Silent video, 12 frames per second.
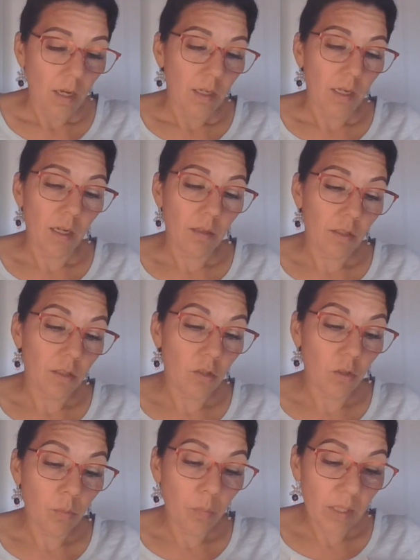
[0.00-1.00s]
Now, the 2
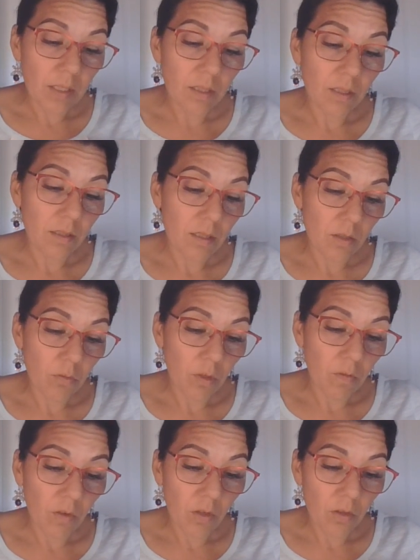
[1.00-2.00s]
of Pentacles in
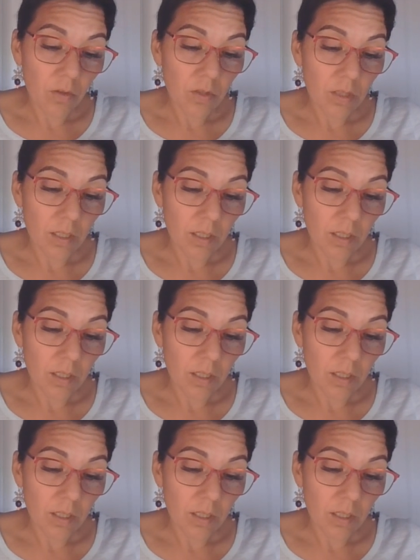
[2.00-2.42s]
reversed,